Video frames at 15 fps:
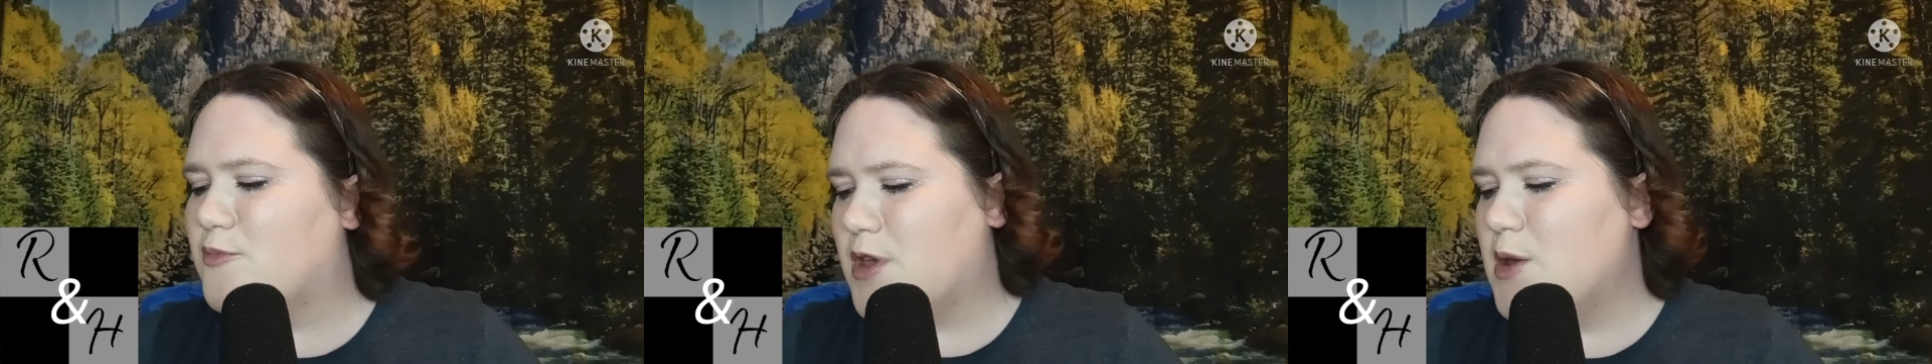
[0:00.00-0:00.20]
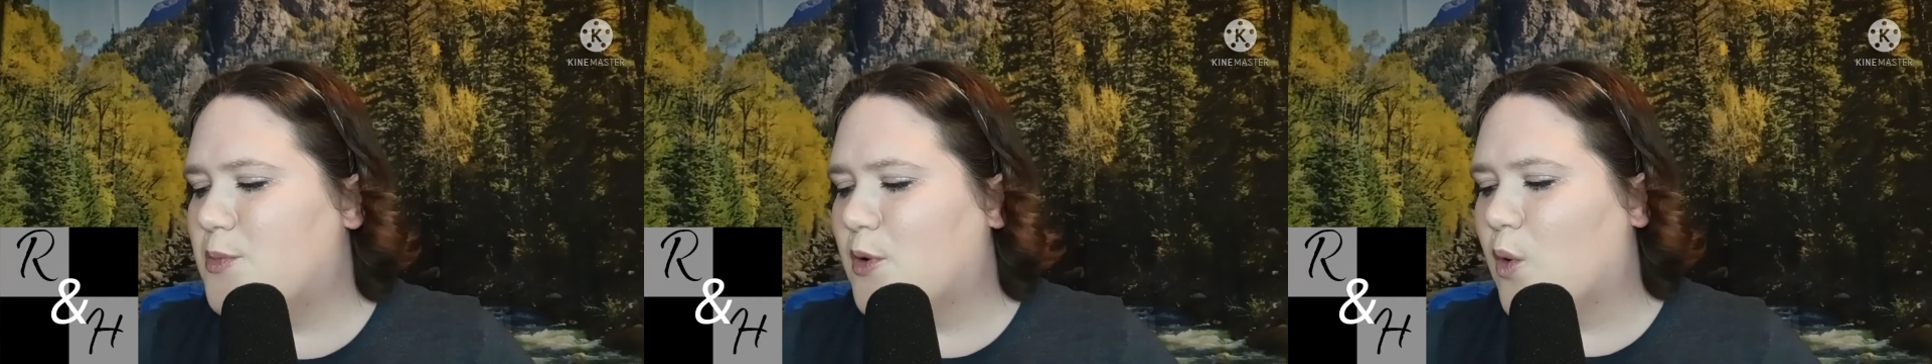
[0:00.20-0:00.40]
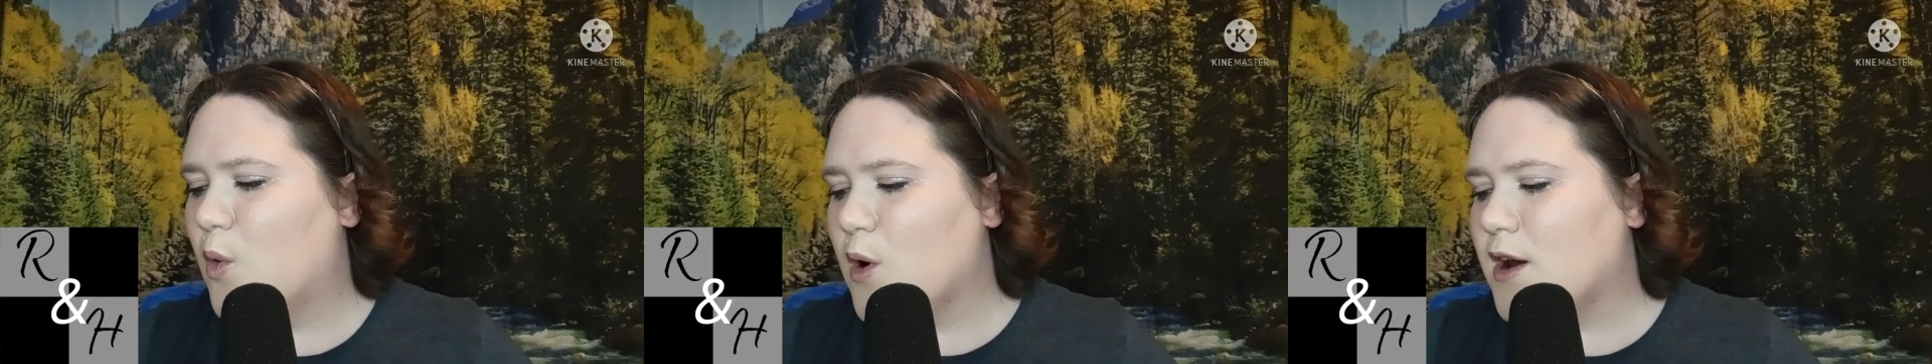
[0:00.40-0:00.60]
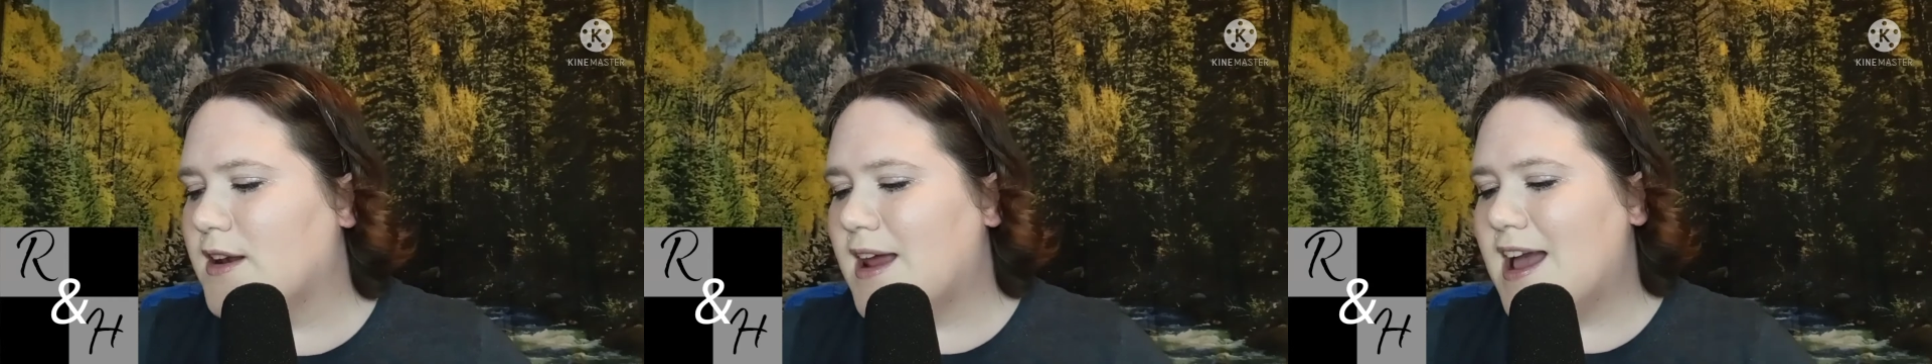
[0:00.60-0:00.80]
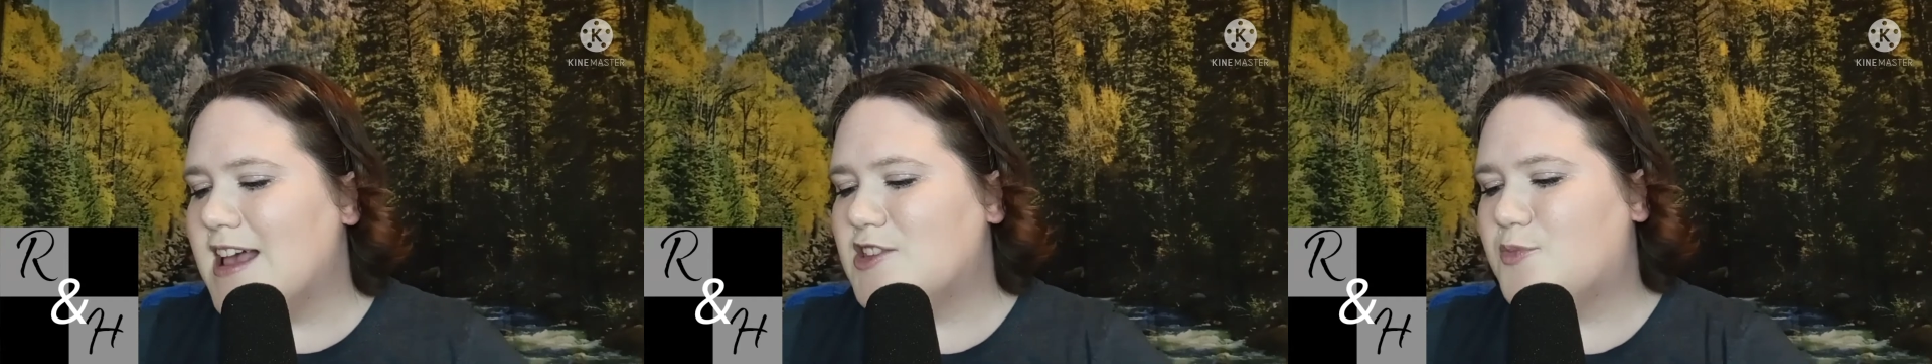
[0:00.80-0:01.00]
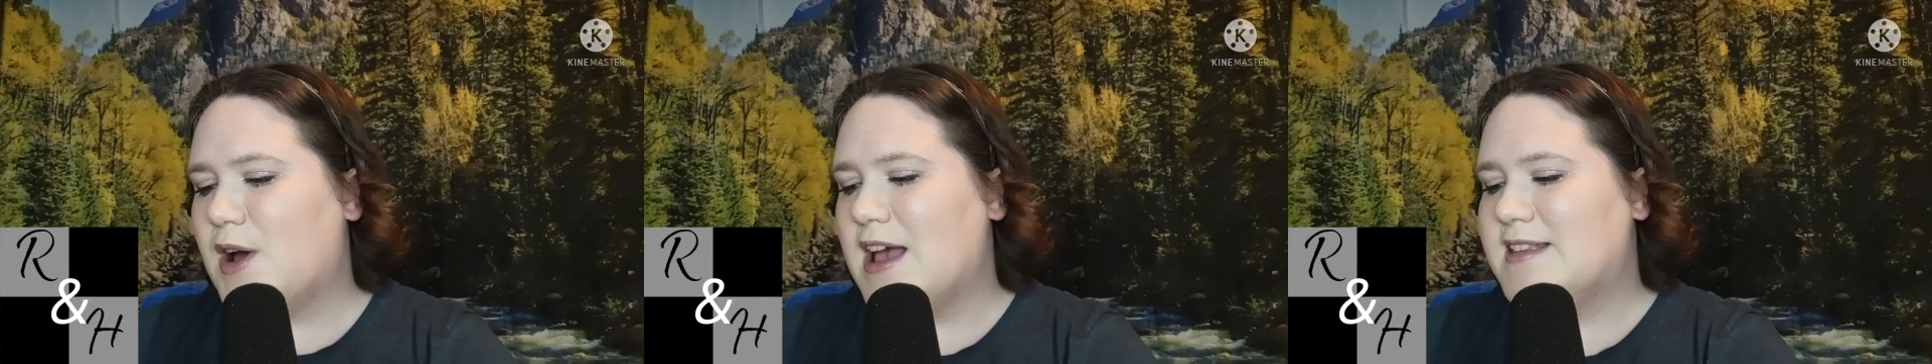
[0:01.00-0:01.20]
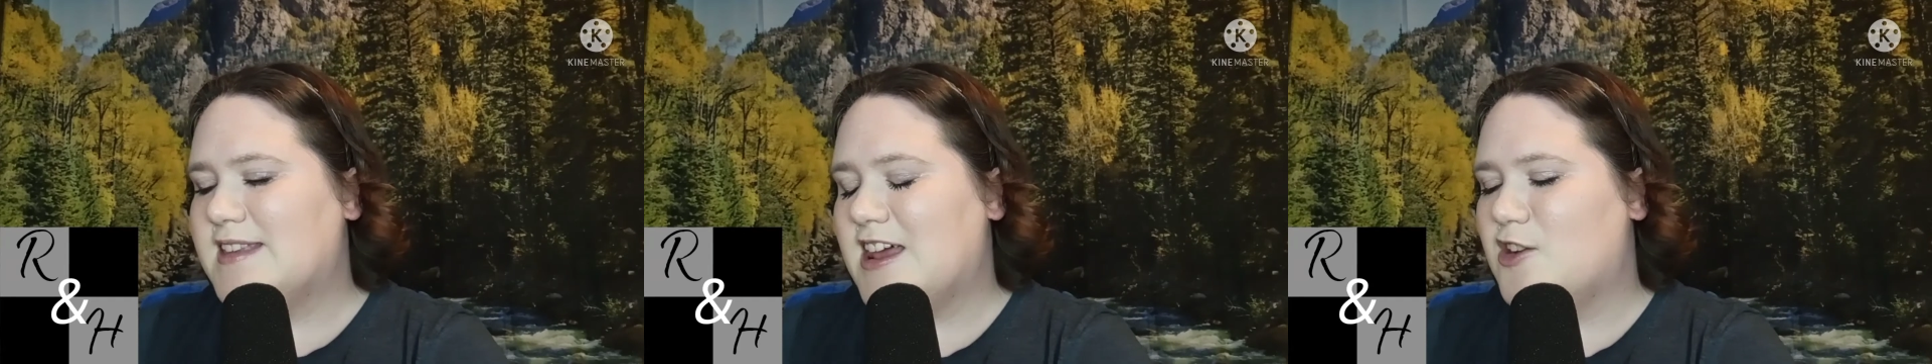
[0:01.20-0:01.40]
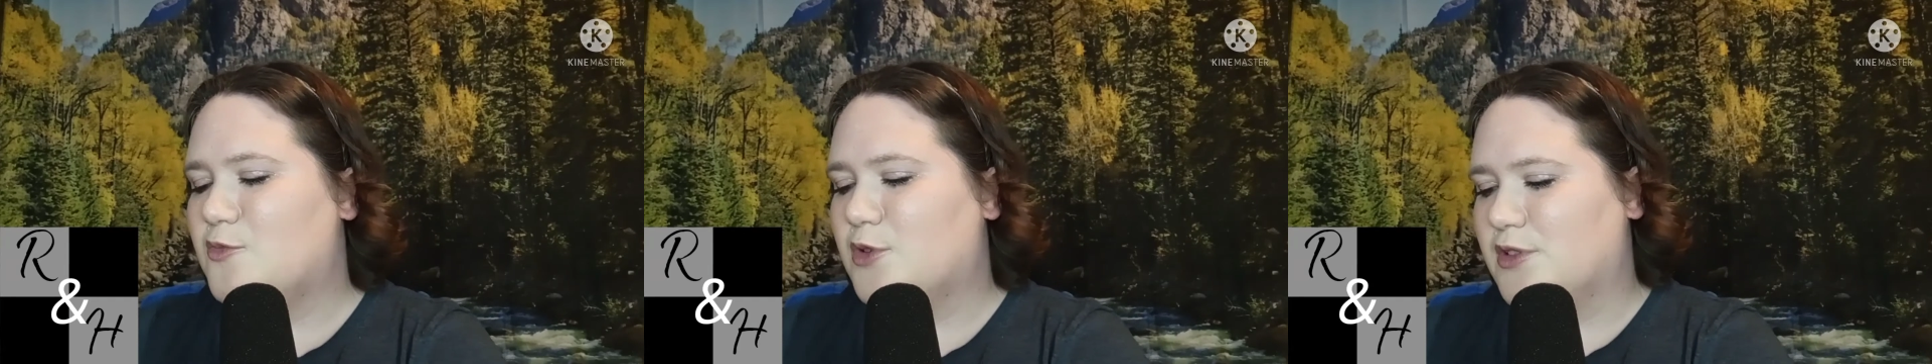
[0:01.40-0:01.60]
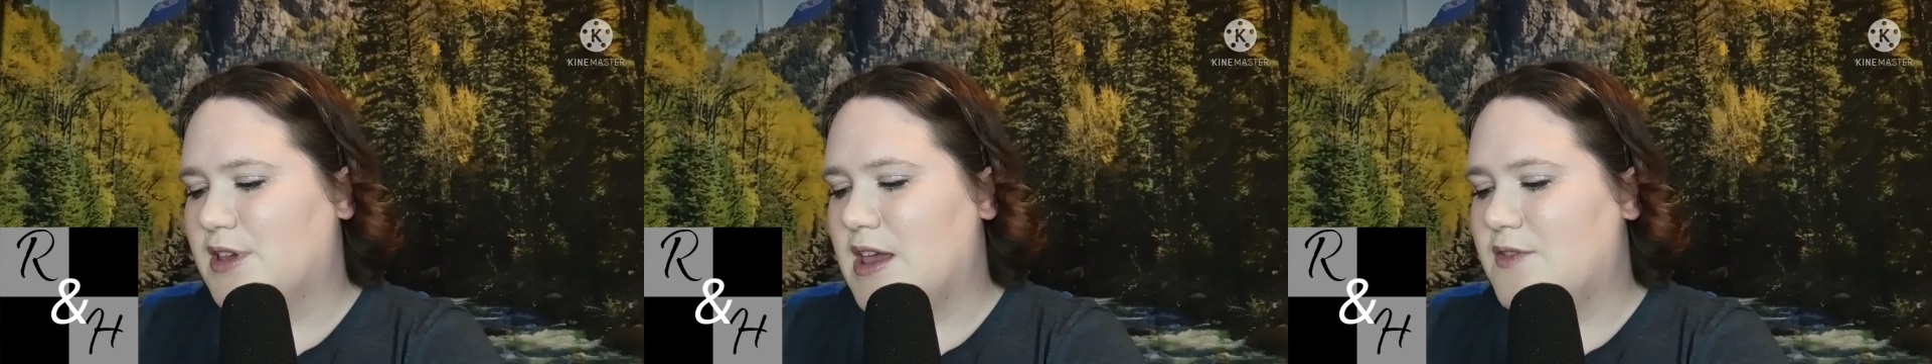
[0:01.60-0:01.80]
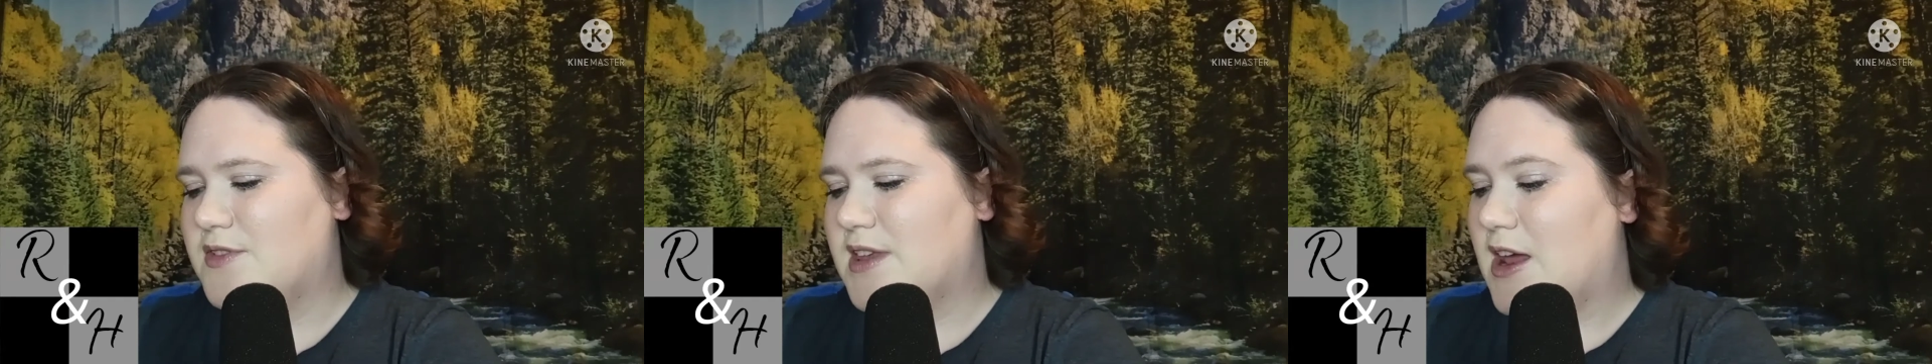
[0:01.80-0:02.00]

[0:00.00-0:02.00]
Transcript: people organized by a set of beliefs.